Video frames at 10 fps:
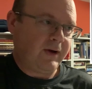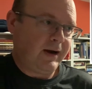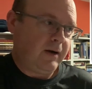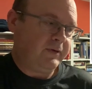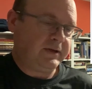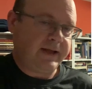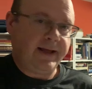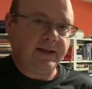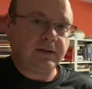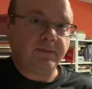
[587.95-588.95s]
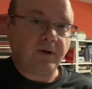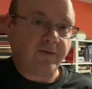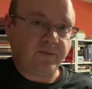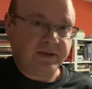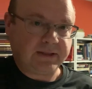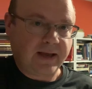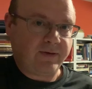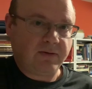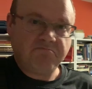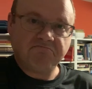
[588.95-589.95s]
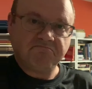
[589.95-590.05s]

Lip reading: I had it up for 10. Somebody offered me 7.